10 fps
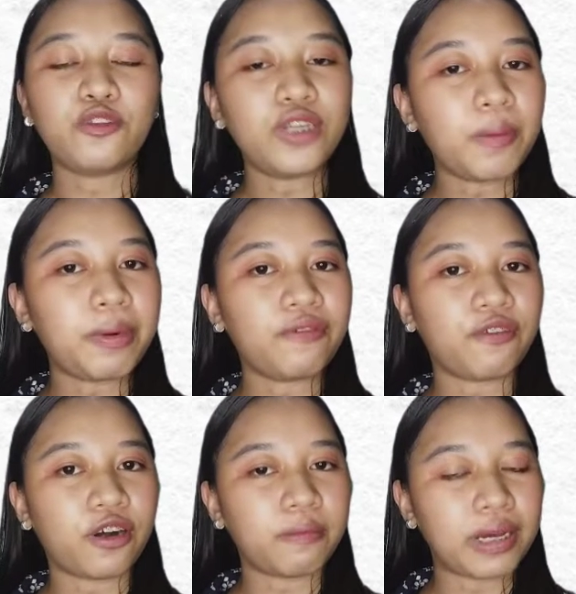to the
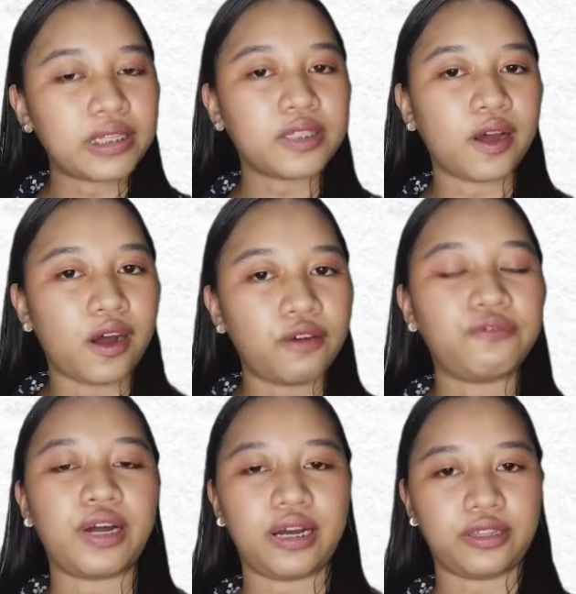performance
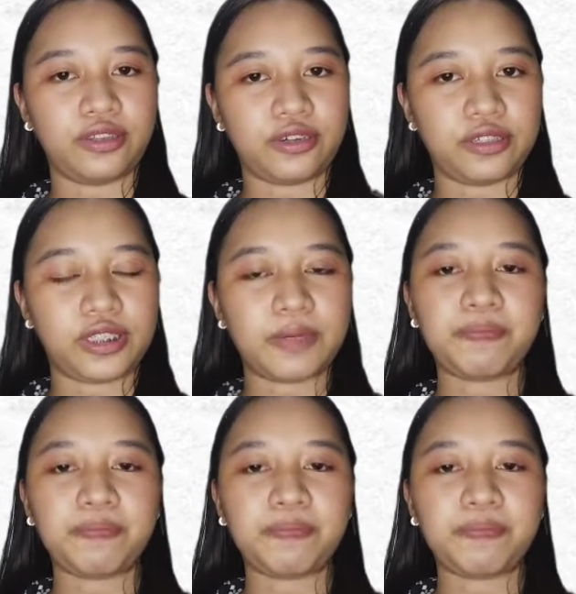of others.